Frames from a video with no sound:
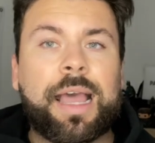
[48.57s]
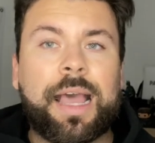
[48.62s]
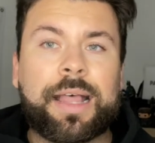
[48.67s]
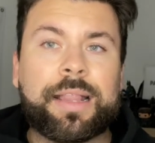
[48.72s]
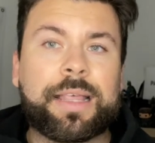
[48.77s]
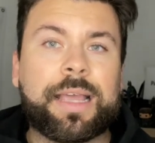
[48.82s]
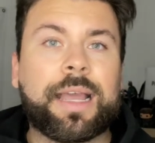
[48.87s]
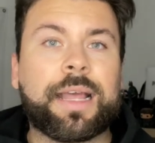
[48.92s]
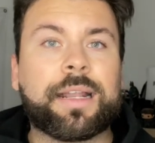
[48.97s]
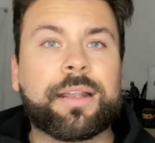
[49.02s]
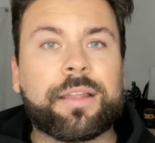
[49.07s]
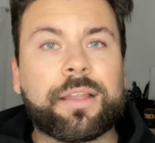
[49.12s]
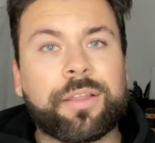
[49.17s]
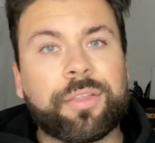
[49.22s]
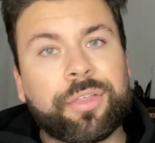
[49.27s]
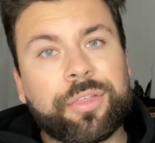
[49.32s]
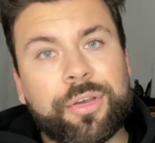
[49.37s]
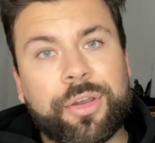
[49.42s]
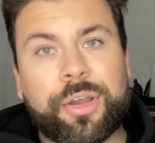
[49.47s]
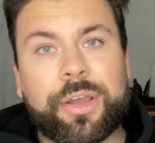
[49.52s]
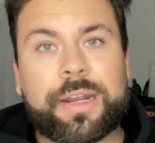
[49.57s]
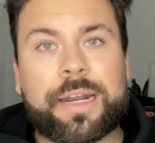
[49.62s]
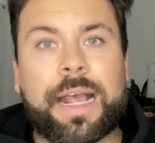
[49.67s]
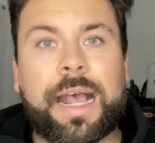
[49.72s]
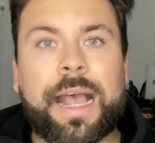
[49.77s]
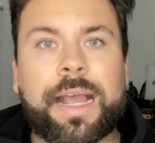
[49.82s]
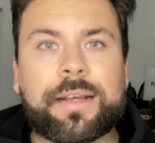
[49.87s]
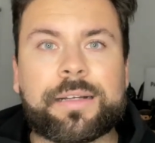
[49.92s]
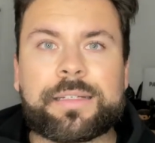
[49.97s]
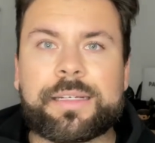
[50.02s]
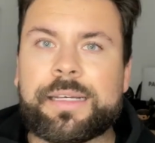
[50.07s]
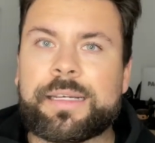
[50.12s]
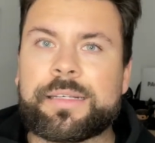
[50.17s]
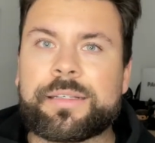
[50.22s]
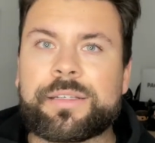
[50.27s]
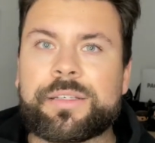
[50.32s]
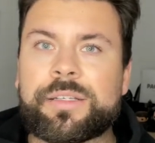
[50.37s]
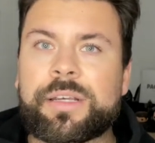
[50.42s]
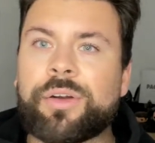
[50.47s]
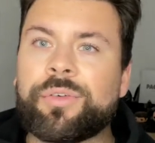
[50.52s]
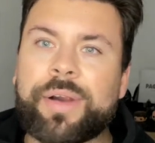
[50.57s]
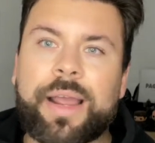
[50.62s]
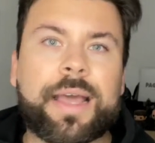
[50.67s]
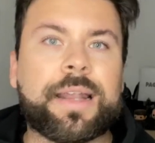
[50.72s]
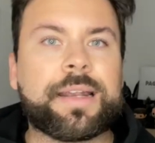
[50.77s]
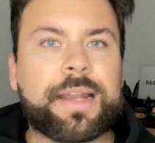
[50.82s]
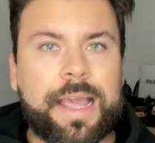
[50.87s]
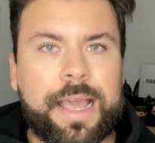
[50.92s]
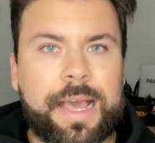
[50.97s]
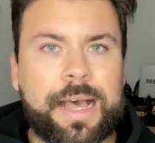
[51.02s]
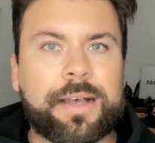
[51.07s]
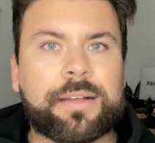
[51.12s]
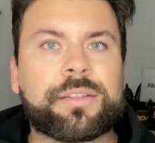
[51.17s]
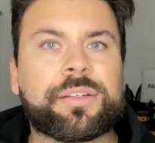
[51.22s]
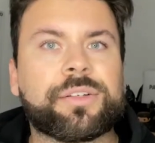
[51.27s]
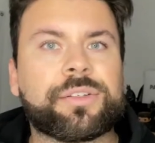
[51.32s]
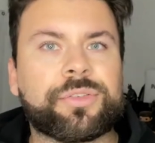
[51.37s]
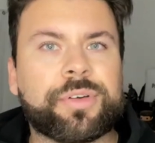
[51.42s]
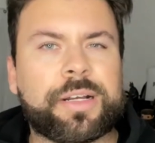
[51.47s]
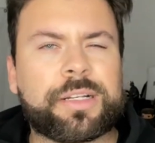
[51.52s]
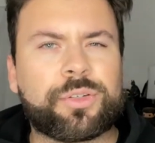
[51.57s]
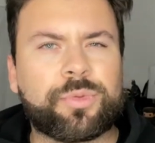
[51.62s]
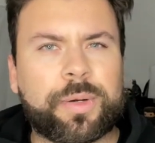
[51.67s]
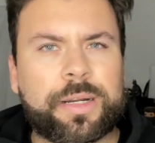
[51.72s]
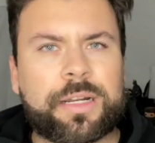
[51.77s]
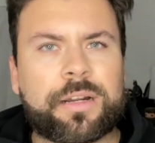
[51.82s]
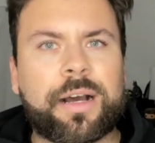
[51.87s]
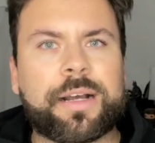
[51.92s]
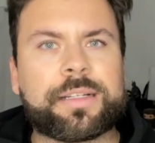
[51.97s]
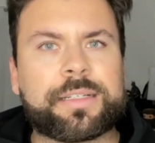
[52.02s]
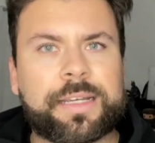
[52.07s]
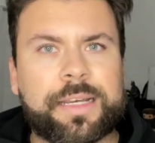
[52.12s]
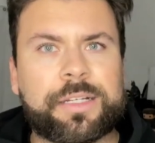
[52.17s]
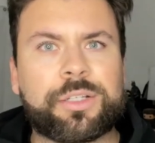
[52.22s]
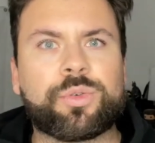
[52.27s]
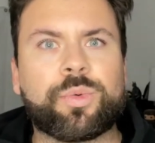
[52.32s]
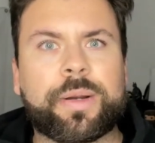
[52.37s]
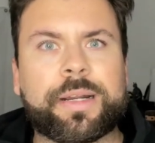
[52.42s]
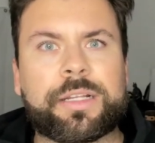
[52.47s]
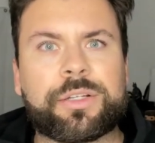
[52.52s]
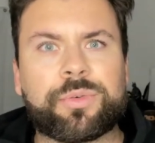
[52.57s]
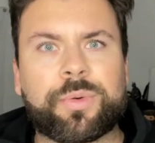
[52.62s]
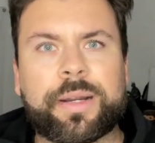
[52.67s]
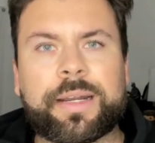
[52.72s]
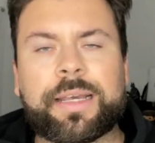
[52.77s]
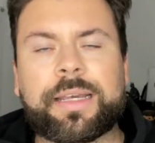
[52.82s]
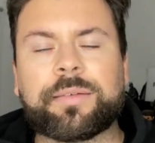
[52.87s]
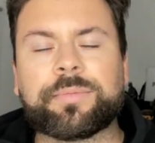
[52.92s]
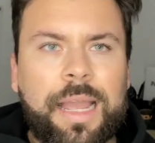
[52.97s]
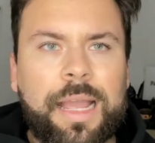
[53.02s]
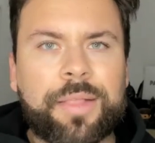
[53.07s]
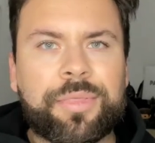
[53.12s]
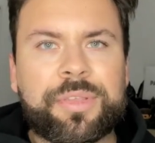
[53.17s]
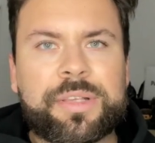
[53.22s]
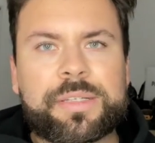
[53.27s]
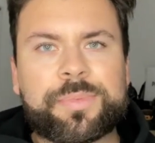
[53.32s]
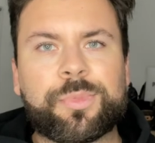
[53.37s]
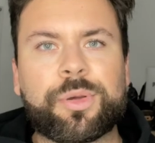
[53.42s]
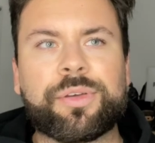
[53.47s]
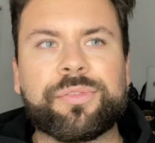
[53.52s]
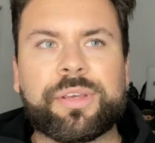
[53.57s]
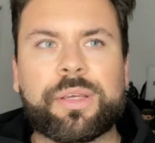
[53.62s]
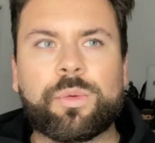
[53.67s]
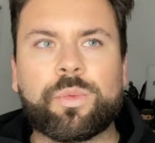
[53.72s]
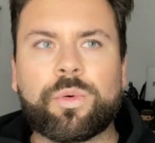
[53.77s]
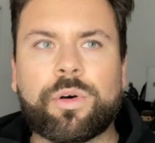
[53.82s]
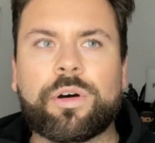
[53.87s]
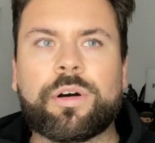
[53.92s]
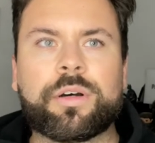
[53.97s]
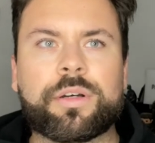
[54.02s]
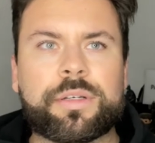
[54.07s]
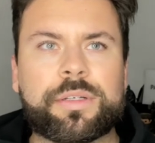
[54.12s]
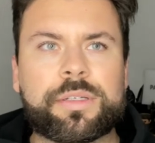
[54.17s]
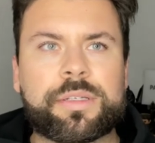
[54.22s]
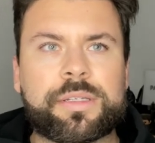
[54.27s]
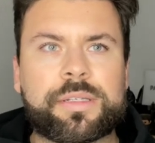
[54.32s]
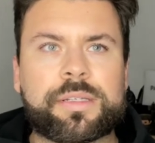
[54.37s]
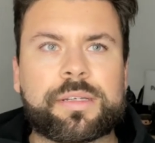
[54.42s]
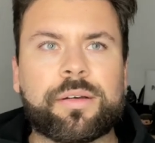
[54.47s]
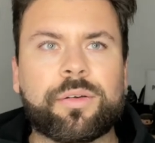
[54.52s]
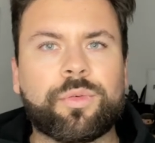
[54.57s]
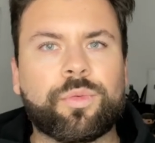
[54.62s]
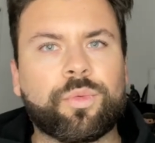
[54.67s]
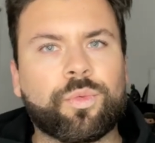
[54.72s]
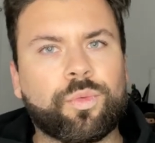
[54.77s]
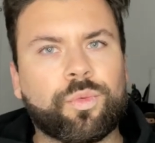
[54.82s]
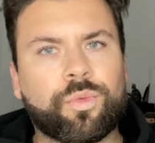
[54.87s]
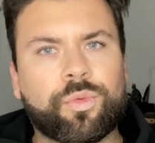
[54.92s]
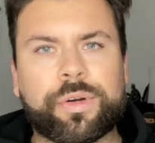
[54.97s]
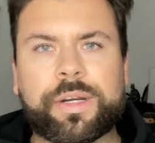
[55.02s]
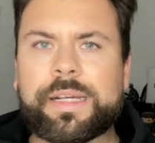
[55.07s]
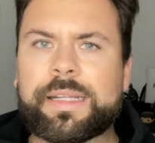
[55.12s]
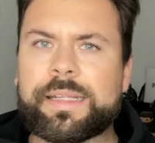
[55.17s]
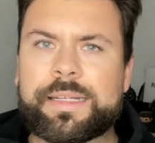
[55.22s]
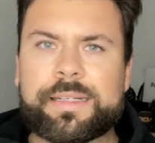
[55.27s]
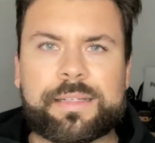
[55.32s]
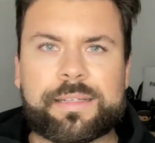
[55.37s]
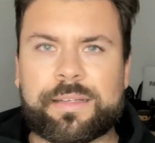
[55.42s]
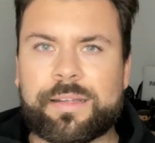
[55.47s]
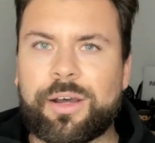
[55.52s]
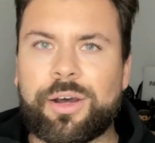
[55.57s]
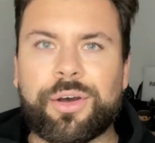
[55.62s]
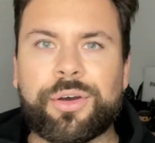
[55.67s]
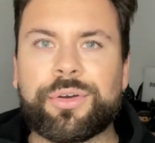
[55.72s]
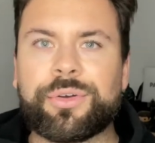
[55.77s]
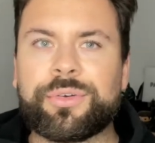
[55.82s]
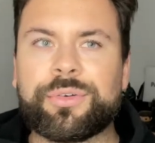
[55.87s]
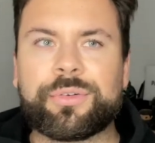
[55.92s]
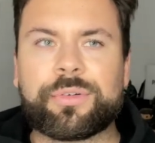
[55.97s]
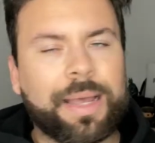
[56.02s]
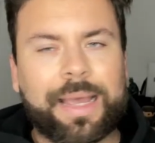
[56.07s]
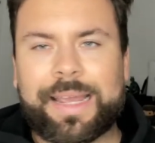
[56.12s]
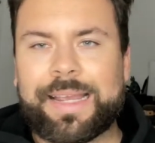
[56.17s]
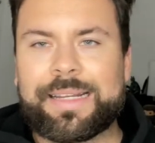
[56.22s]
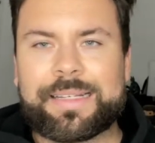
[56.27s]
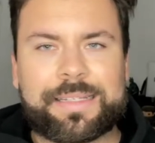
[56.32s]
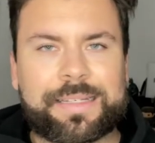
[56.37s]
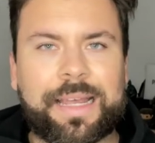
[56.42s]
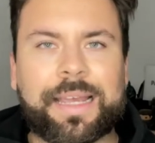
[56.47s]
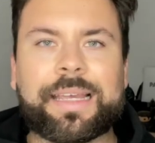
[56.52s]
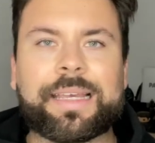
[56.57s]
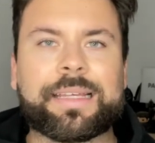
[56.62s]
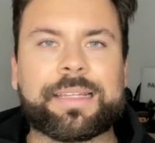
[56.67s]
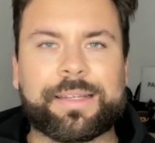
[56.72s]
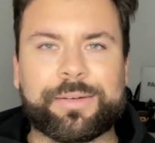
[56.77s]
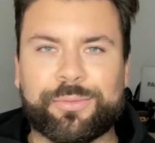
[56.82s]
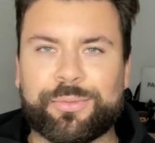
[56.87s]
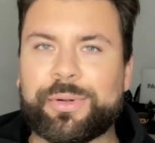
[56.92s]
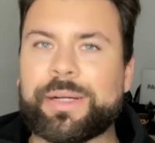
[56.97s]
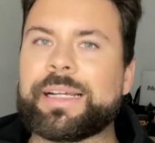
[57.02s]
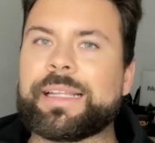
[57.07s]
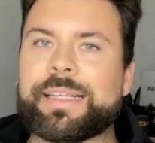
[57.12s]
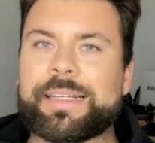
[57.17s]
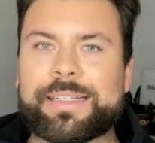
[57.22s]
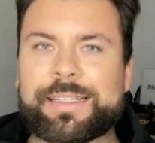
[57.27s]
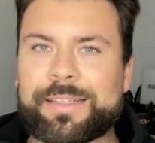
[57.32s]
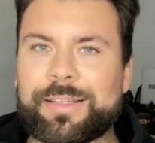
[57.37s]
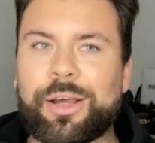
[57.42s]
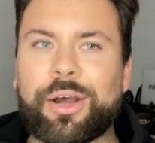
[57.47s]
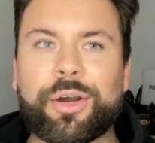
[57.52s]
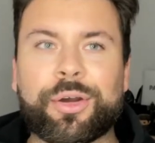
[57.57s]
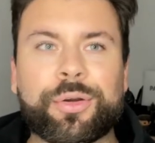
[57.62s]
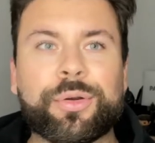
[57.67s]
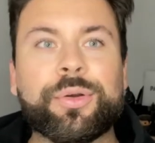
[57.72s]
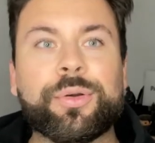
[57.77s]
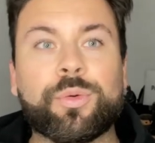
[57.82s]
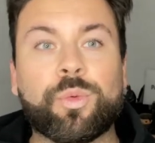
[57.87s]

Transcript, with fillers: And then the third act is around now, so it's around 2019, 2020. And this movie was really slow, painstakingly really slow.